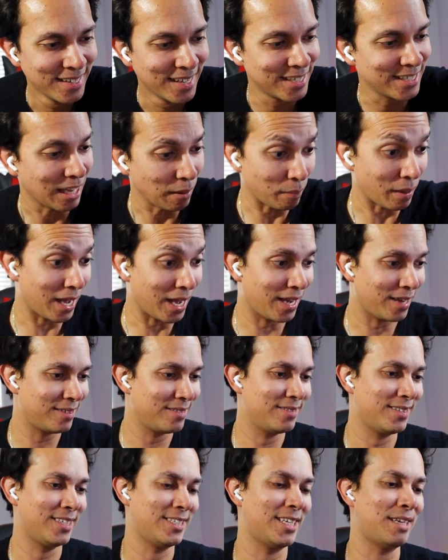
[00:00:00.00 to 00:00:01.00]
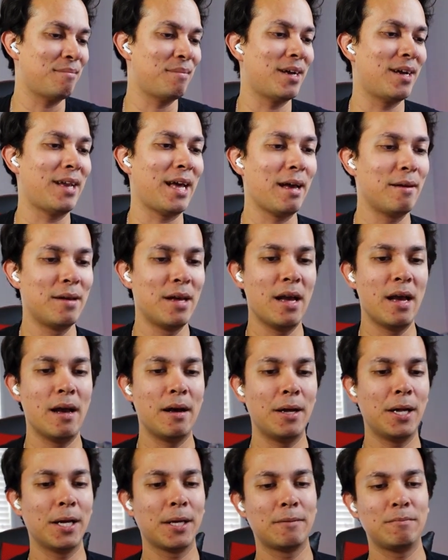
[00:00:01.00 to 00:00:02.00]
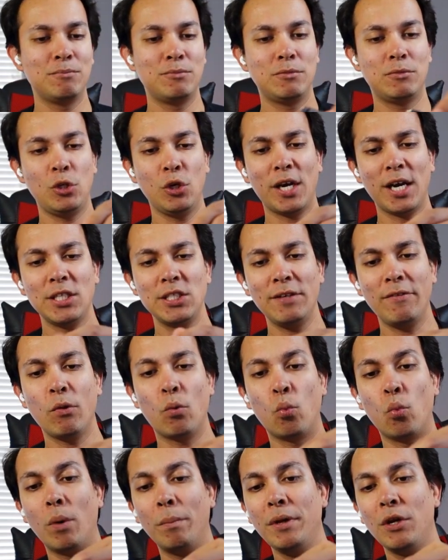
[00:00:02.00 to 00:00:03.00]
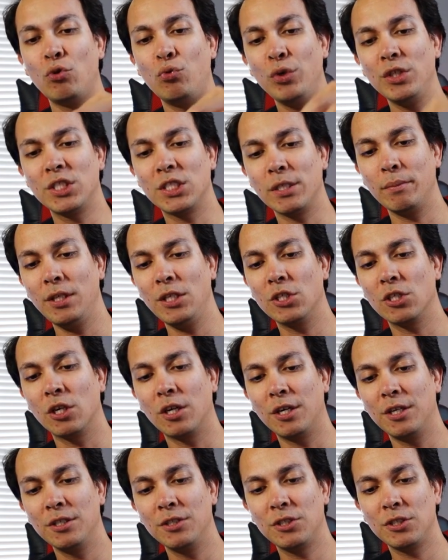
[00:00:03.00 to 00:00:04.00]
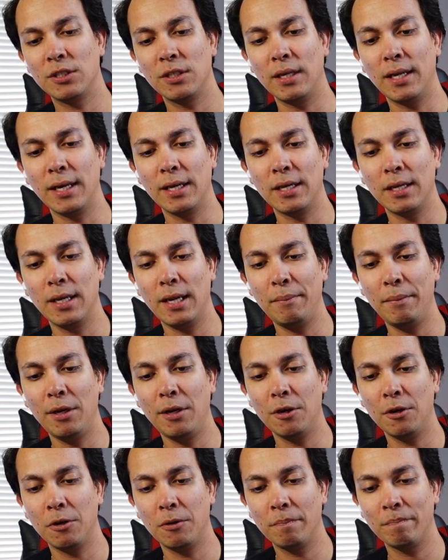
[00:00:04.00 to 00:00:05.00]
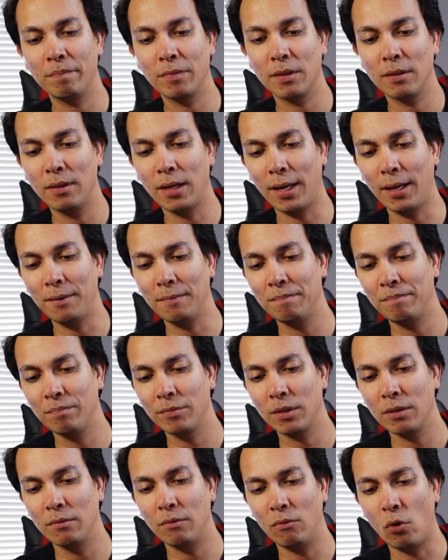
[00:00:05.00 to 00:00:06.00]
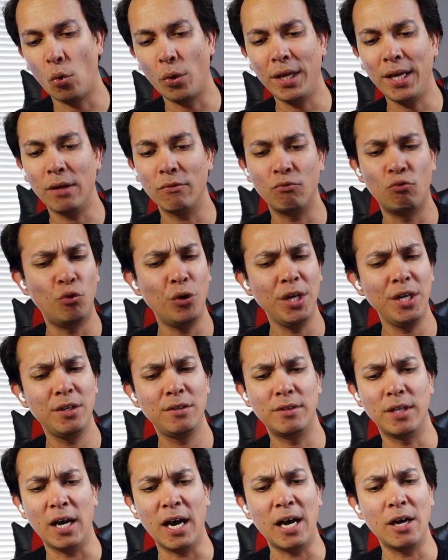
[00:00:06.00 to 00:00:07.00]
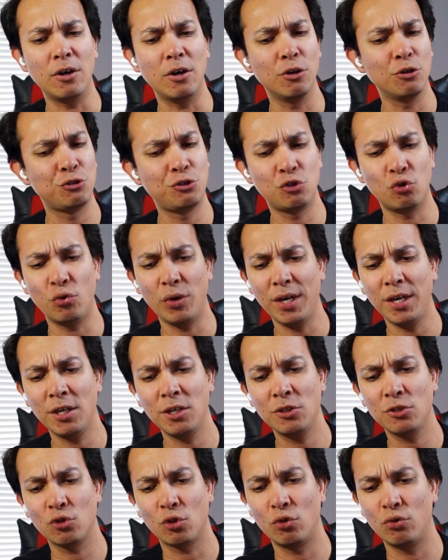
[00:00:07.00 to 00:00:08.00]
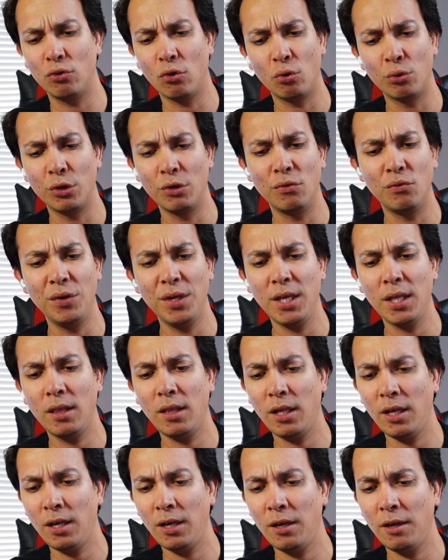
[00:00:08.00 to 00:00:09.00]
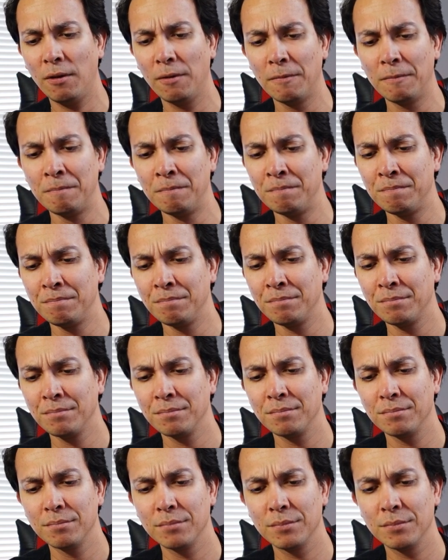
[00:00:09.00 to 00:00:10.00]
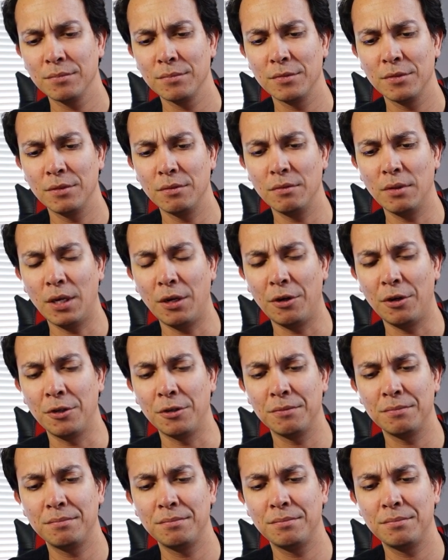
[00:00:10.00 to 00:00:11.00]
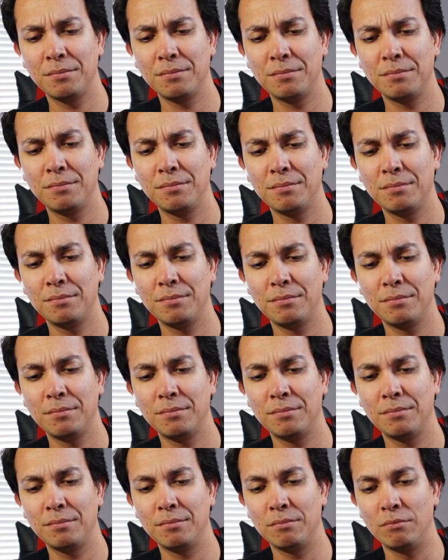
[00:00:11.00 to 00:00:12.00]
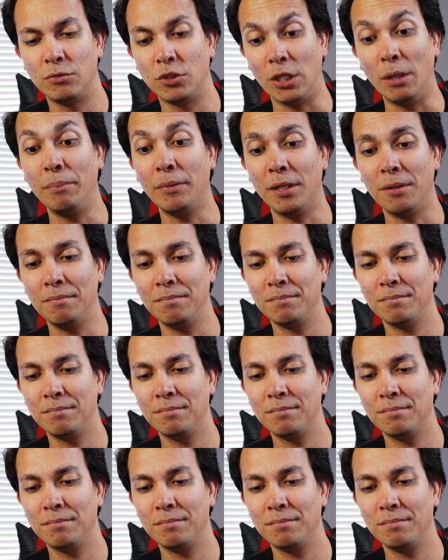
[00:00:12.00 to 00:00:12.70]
Is that bad? Like, do you guys even want me to read of these cards? Like, let me know. Like, only read the ultra rares or only read the... I don't know. Something.